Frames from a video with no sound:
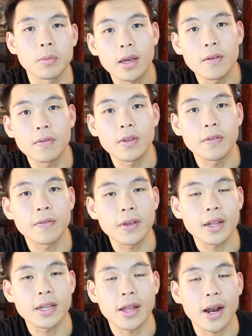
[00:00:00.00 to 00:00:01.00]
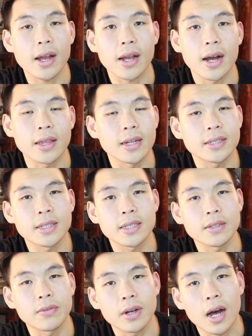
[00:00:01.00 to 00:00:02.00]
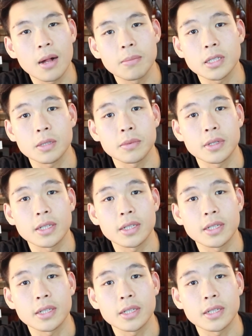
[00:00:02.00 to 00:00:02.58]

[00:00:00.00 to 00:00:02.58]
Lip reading: Give the feeling that I got, that sense of accomplishment,